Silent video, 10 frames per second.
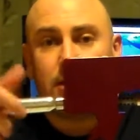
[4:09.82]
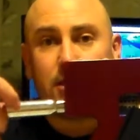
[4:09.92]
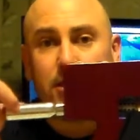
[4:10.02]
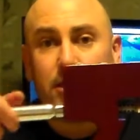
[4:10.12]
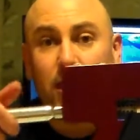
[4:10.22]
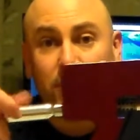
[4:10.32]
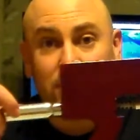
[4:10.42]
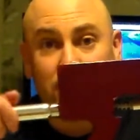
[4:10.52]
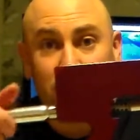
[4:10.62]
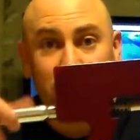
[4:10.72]
and now
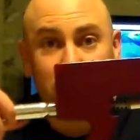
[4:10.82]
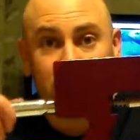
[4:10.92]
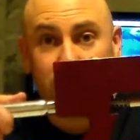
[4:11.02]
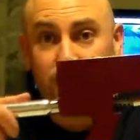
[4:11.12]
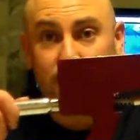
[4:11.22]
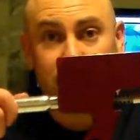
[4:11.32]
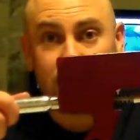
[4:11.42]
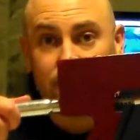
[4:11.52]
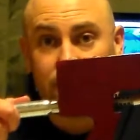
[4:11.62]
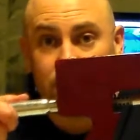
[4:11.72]
it's loaded. That's
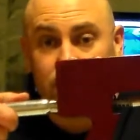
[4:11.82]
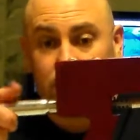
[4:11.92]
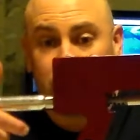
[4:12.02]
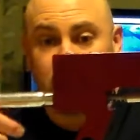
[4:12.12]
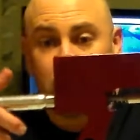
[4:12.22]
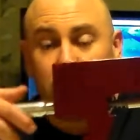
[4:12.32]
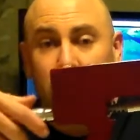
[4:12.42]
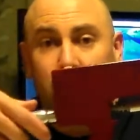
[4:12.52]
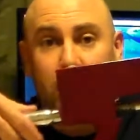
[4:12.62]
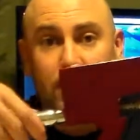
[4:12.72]
it,
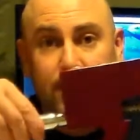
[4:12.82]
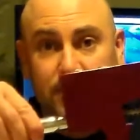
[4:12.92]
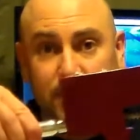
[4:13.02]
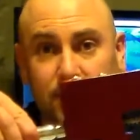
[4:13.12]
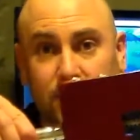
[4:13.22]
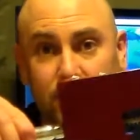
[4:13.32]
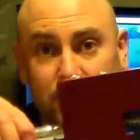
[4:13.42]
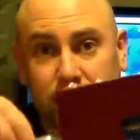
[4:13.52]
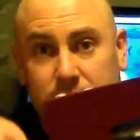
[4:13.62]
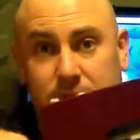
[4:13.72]
right? And to unload
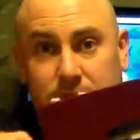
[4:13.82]
it,